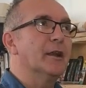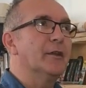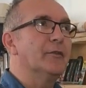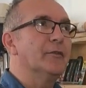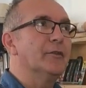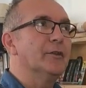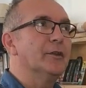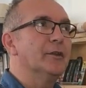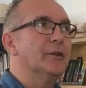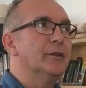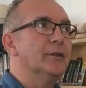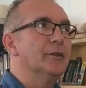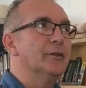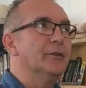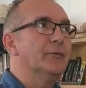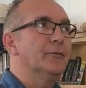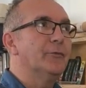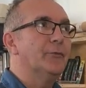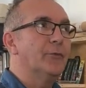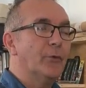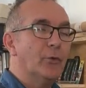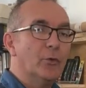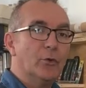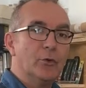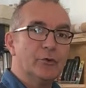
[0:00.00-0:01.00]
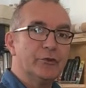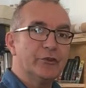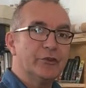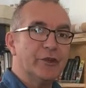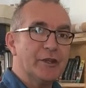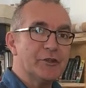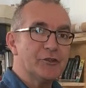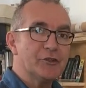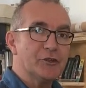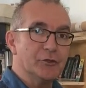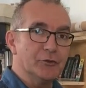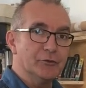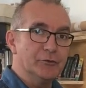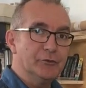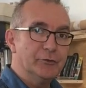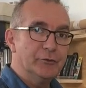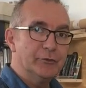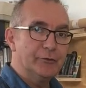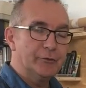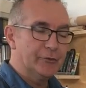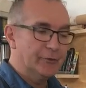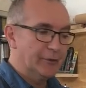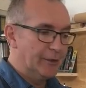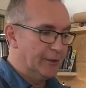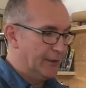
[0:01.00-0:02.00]
did 4
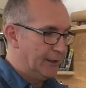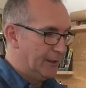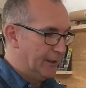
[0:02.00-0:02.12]
sessions